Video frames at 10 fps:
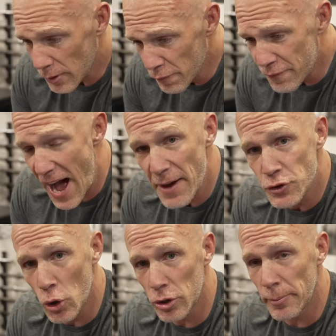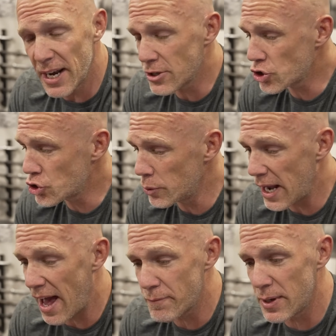5 total minutes,
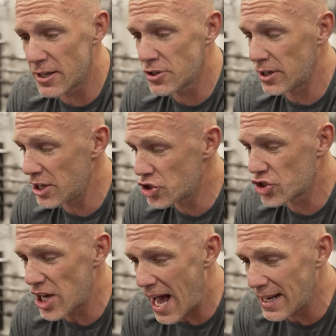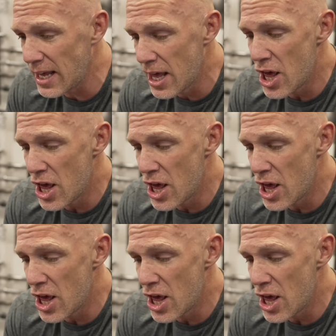2.5 minutes on each side.